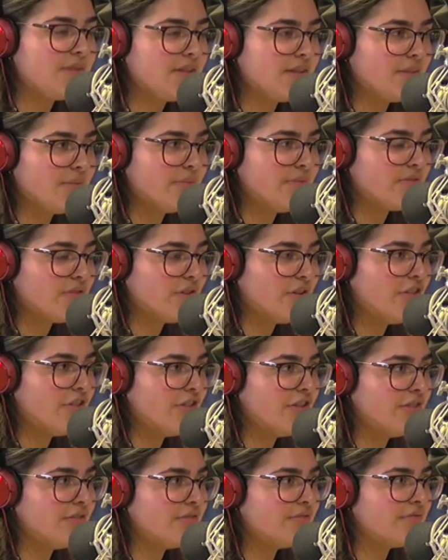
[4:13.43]
that we've got
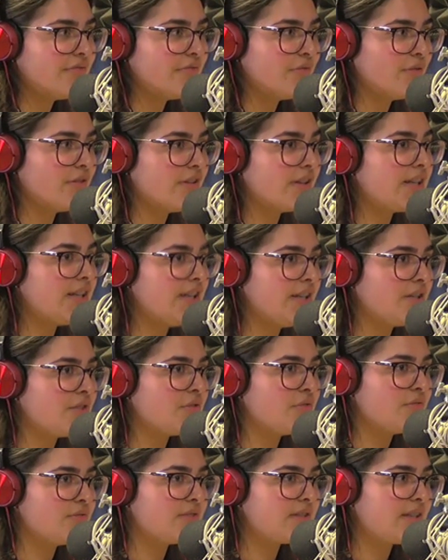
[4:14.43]
though for the
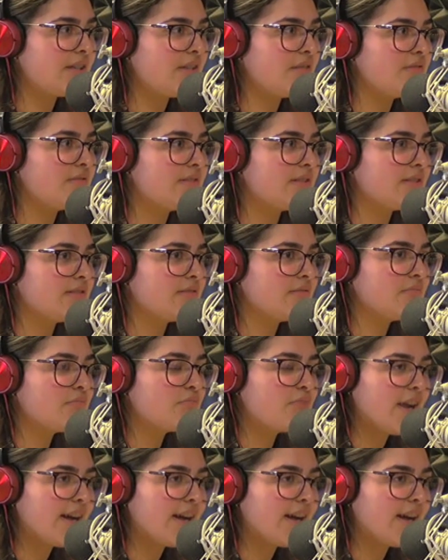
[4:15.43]
clinical skills and mm.